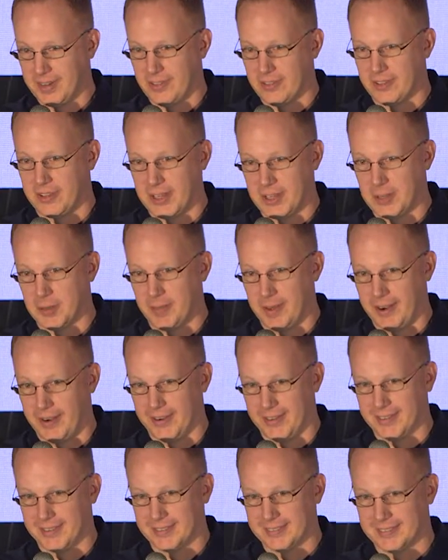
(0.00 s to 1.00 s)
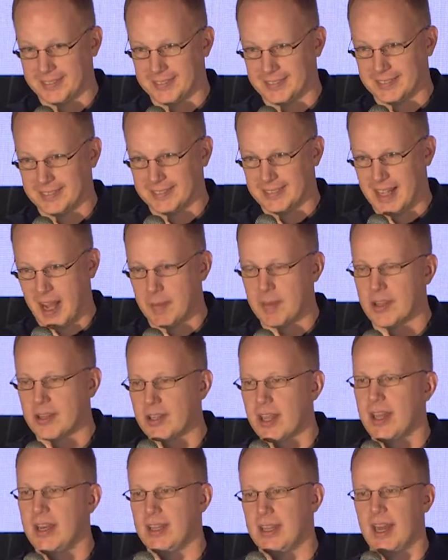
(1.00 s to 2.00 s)
Thinkubator. I'm going to
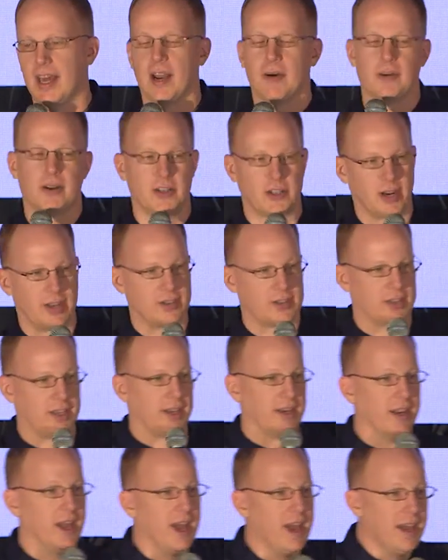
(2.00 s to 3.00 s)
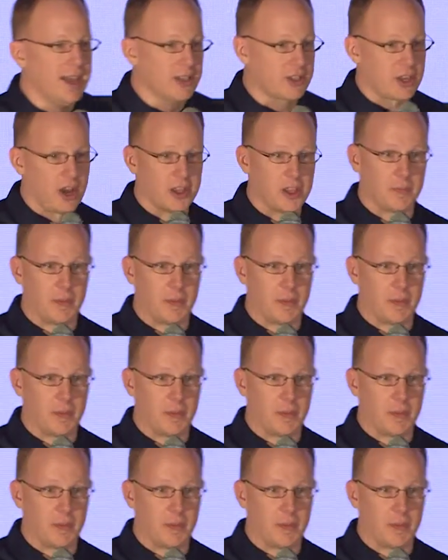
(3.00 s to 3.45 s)
say it again. I want to try this again. It's called the